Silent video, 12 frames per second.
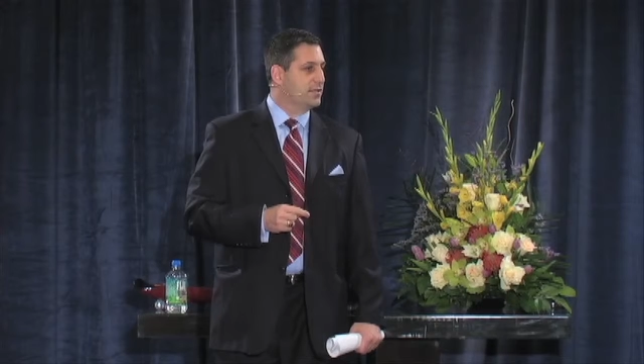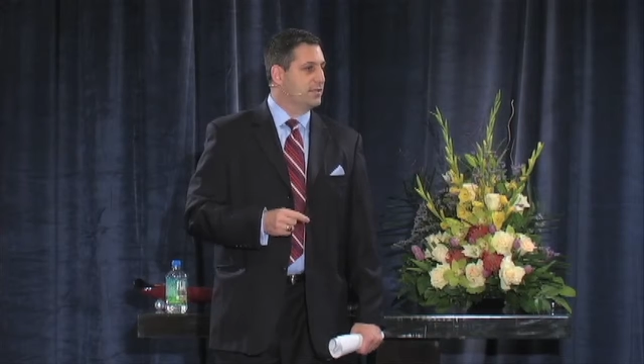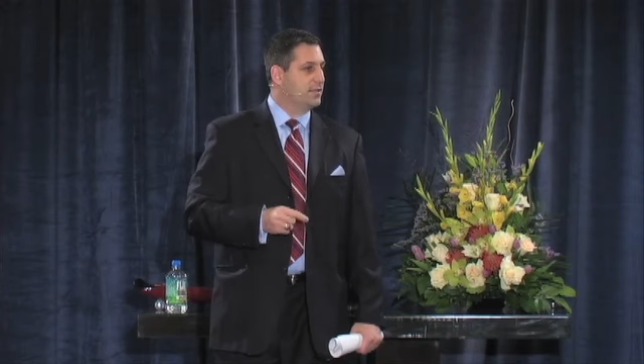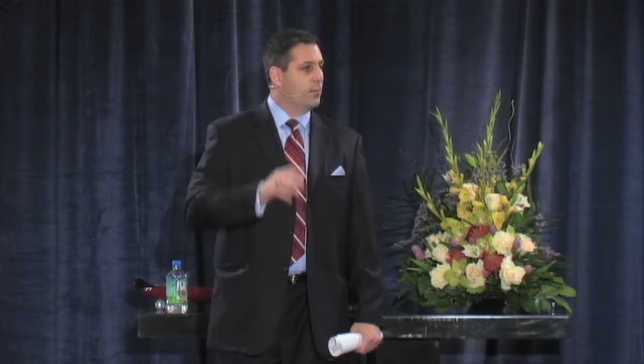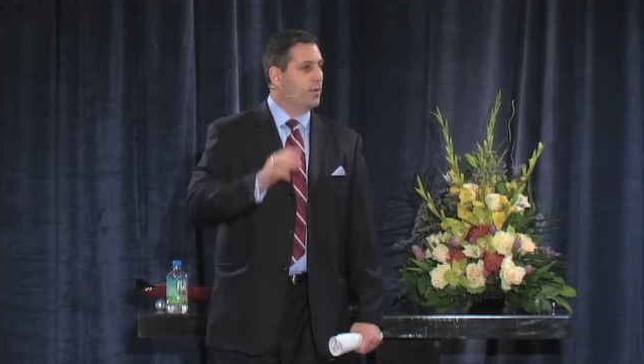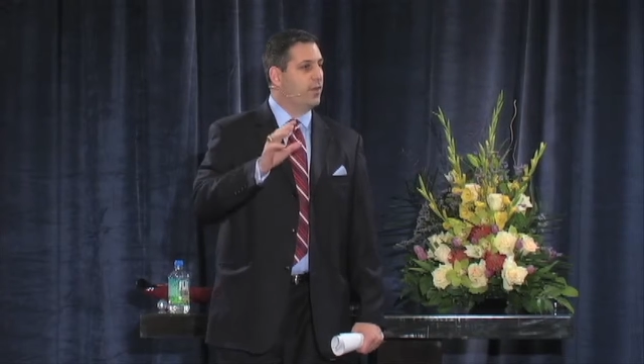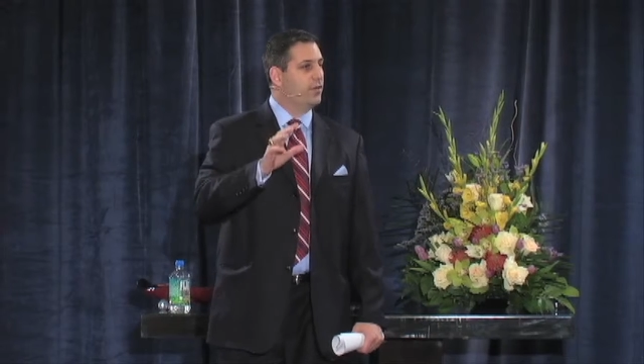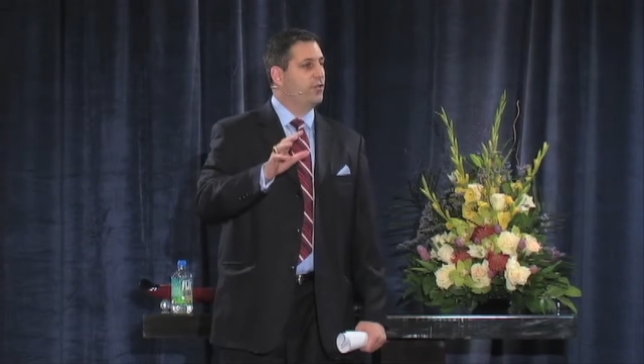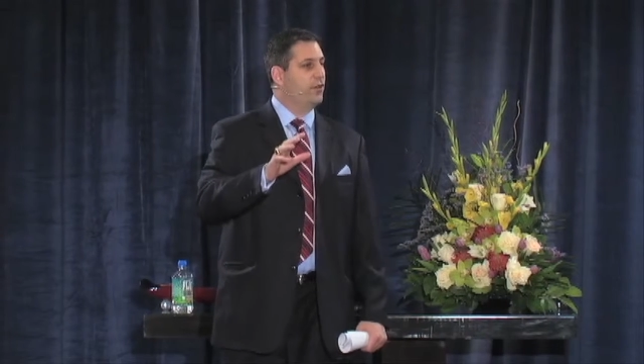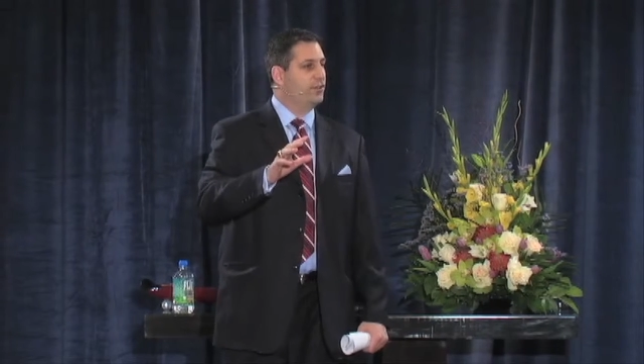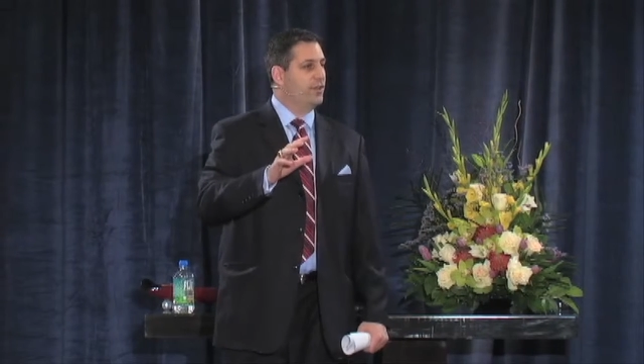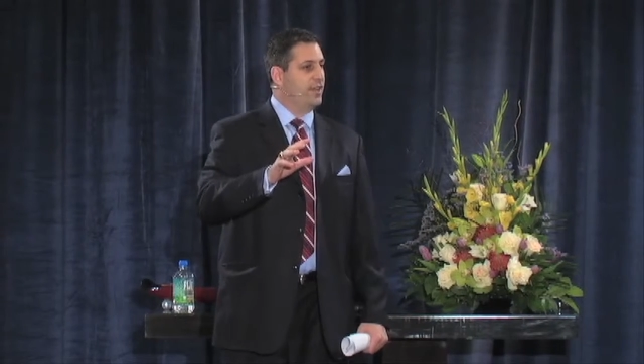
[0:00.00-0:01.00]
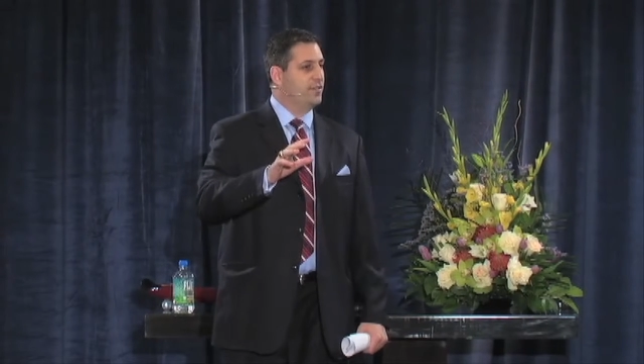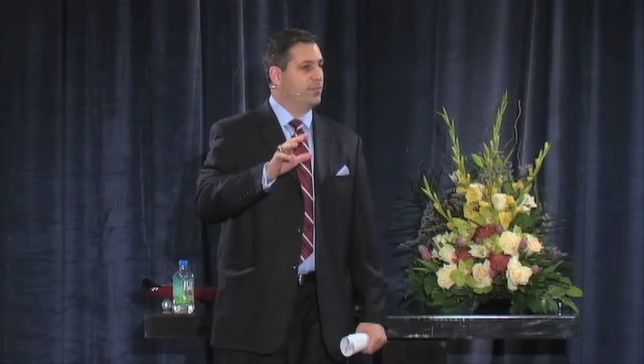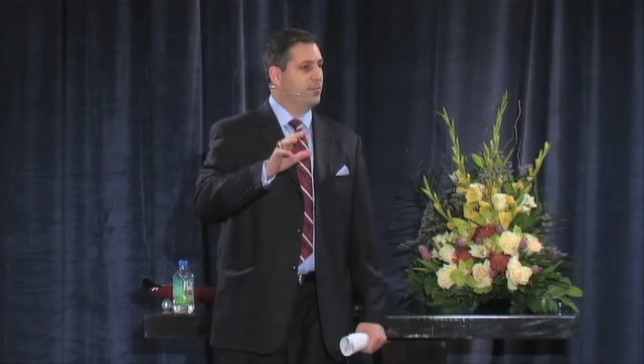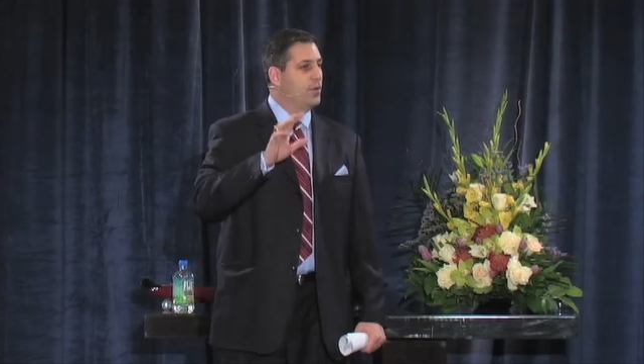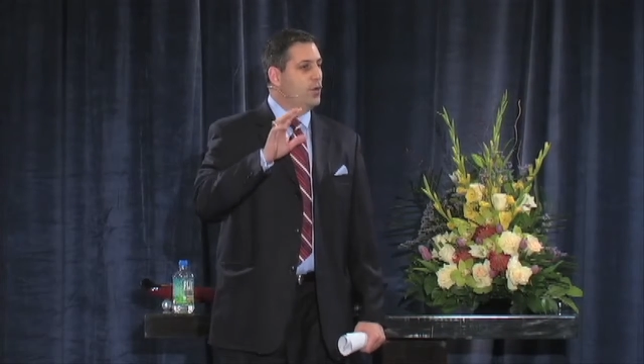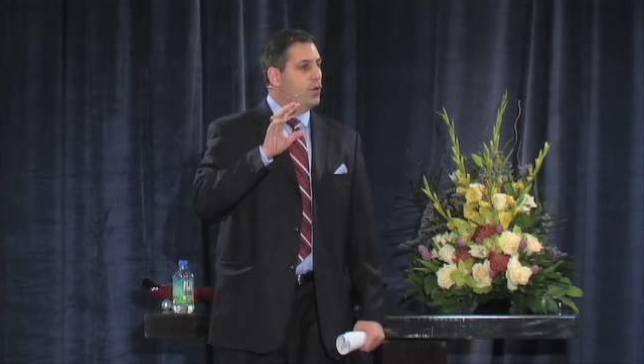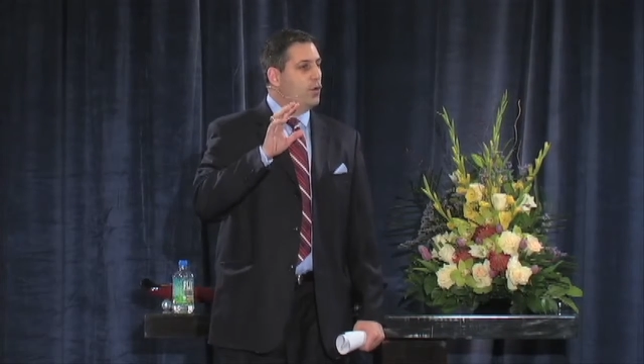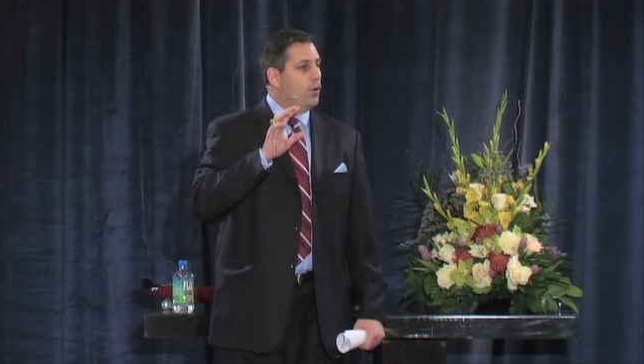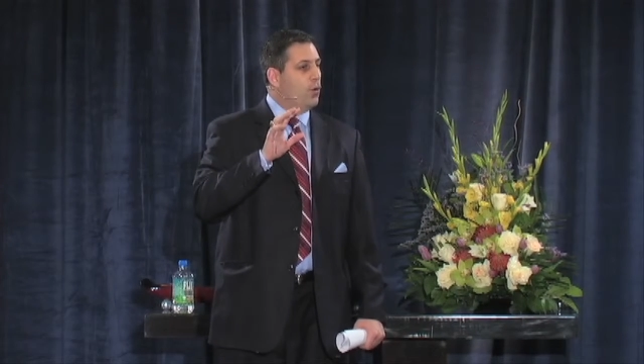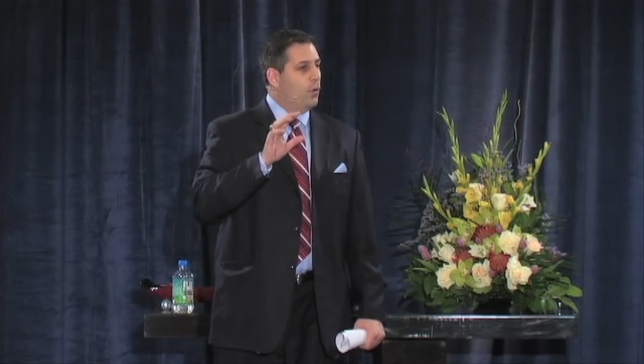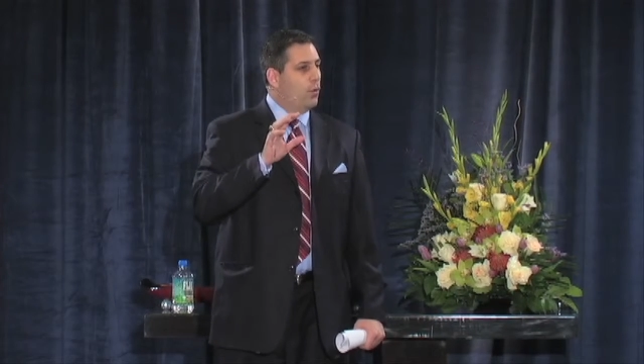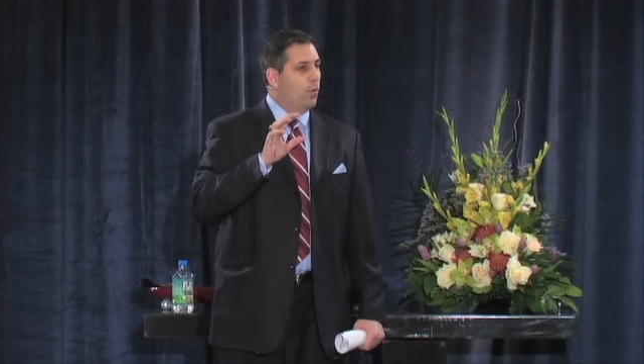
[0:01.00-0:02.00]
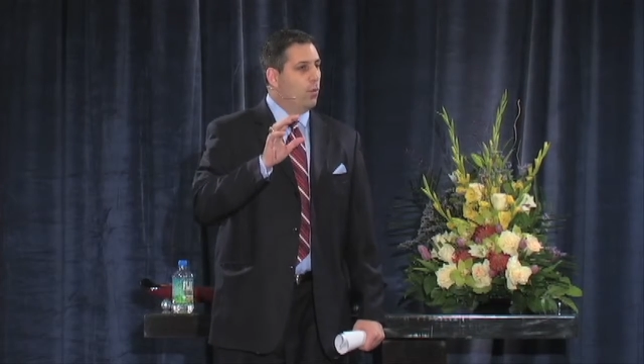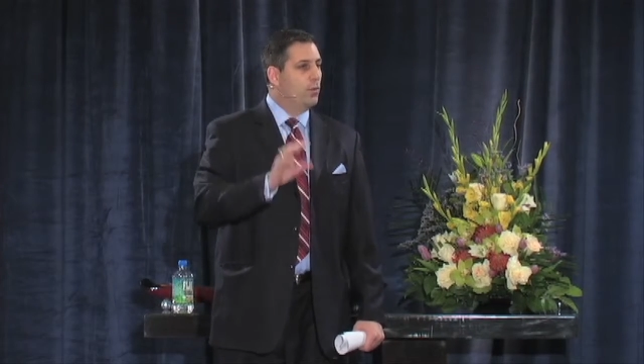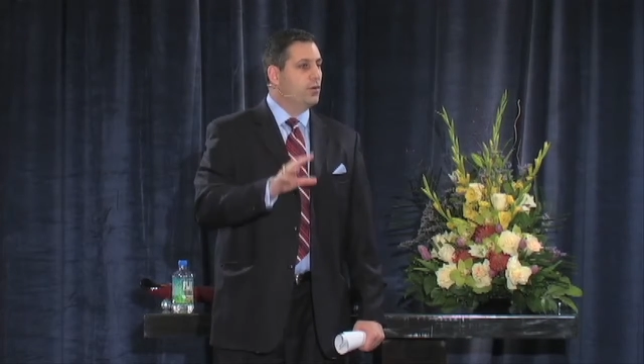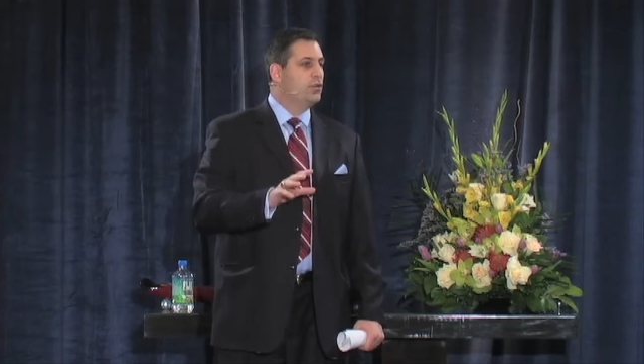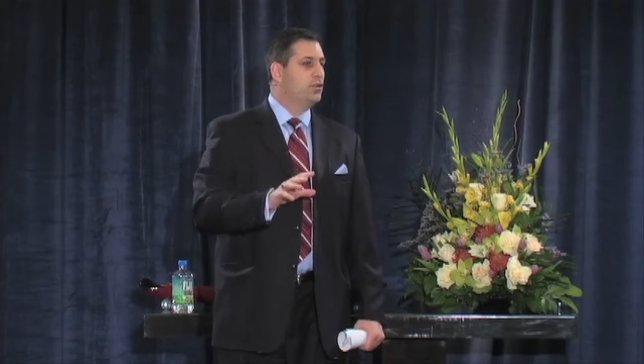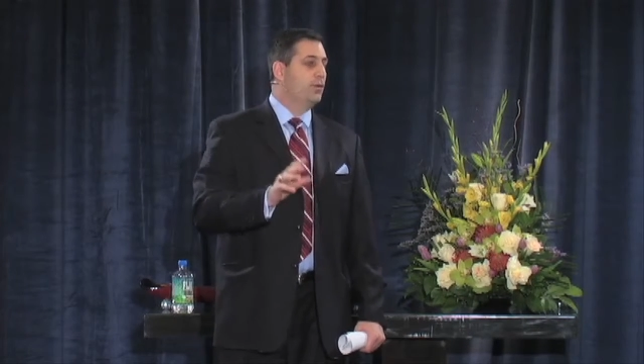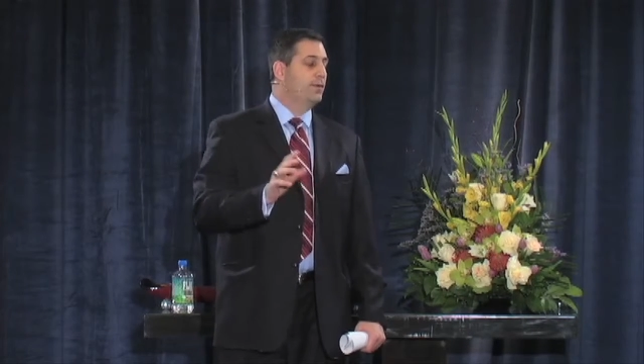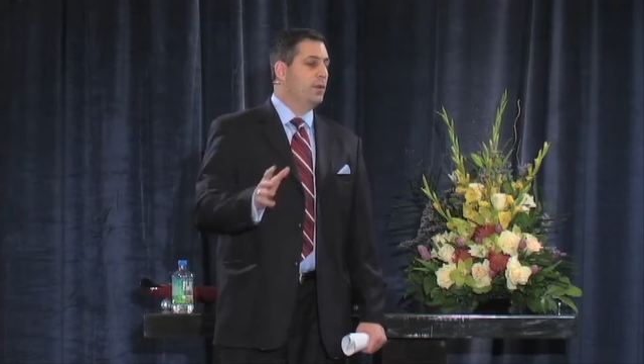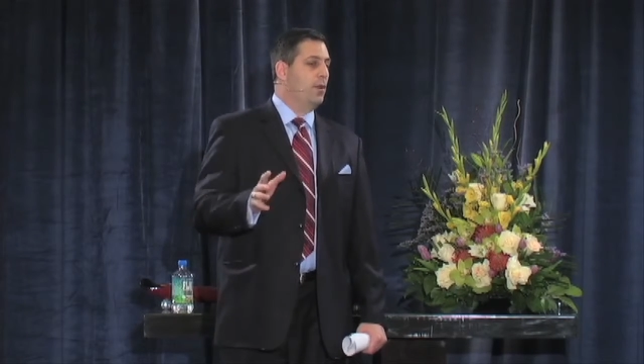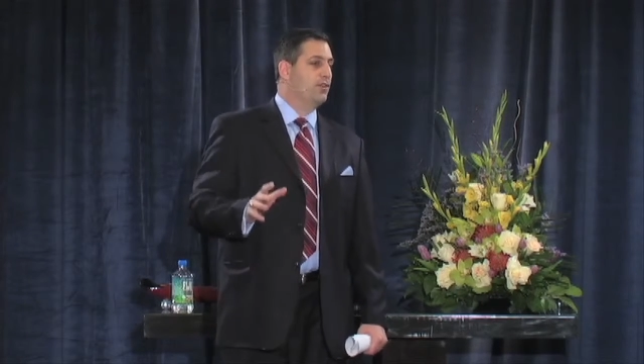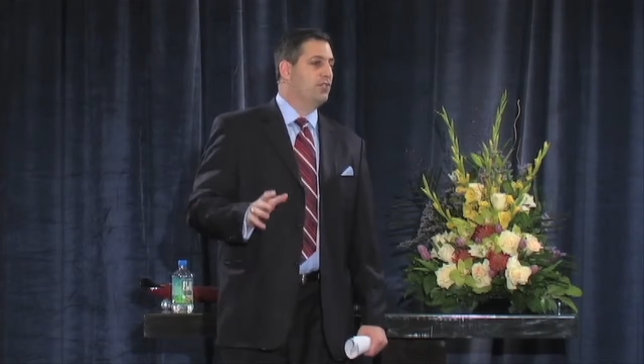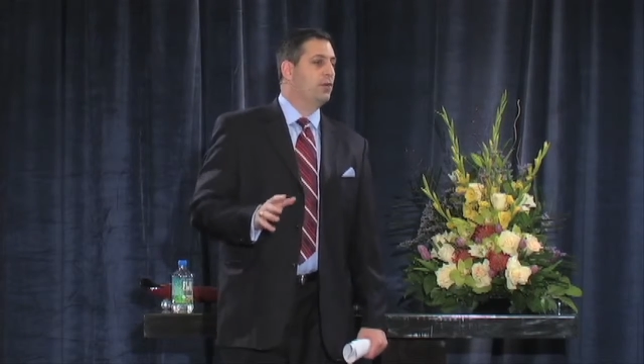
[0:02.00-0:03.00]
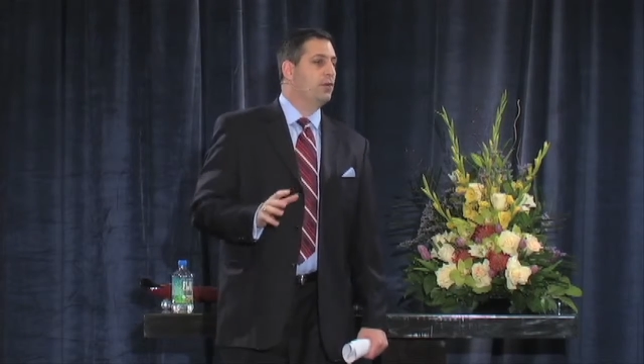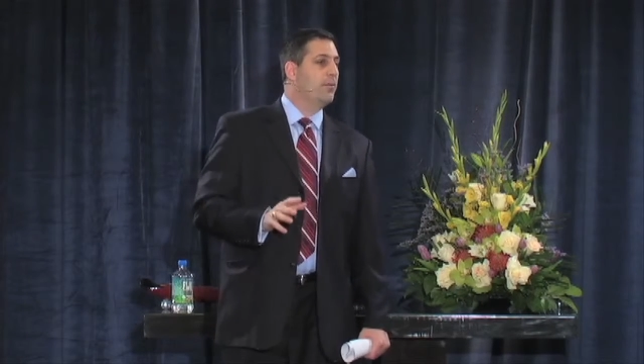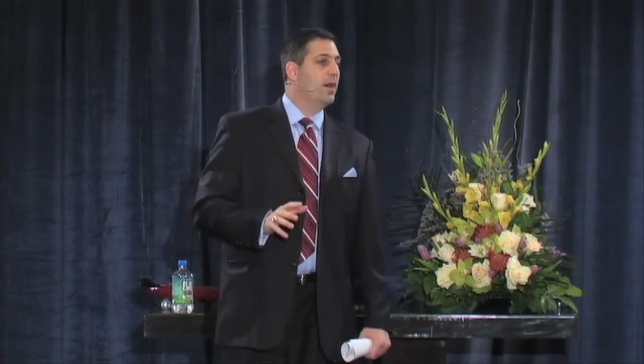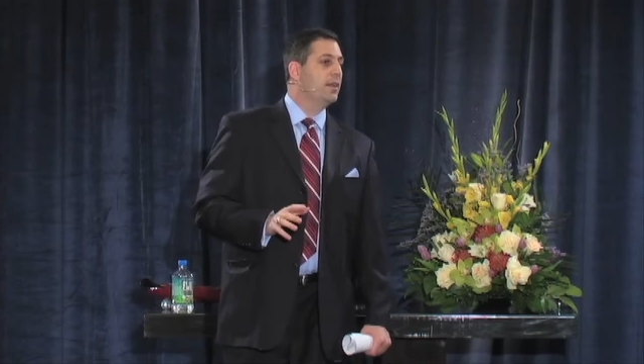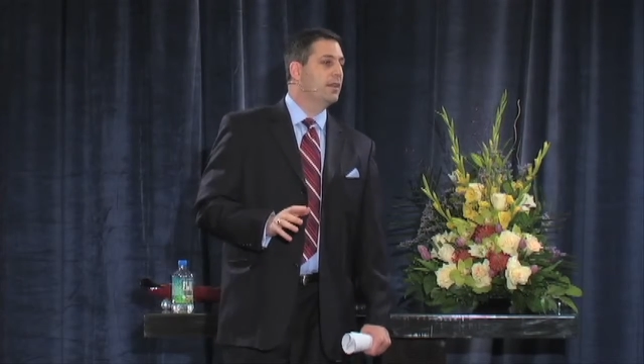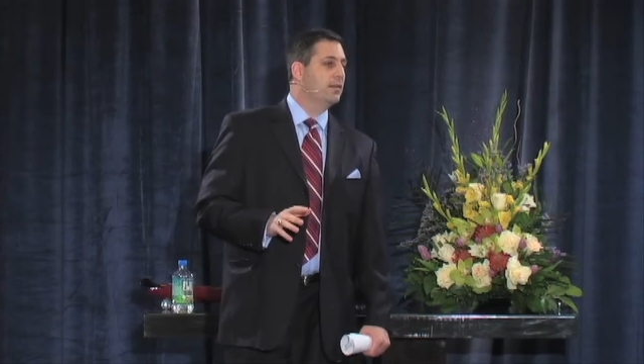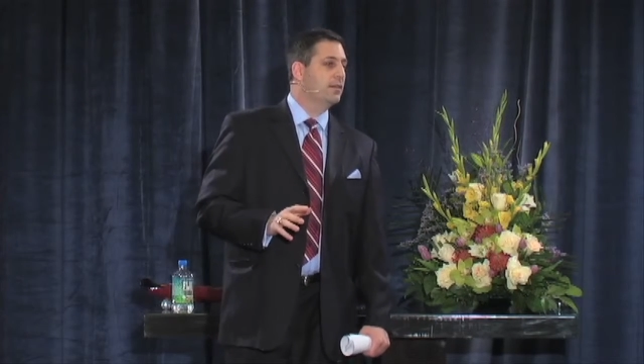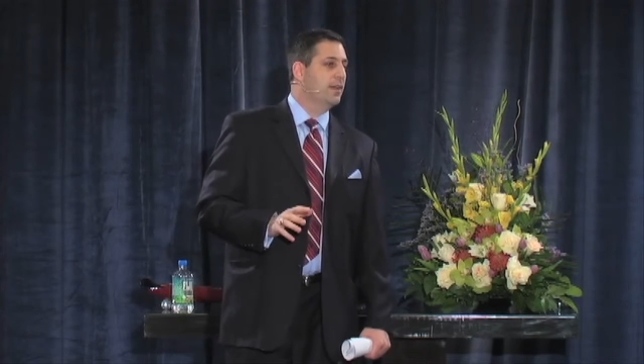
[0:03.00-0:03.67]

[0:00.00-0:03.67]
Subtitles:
someone else also asked him, what would you do if you lost all your money?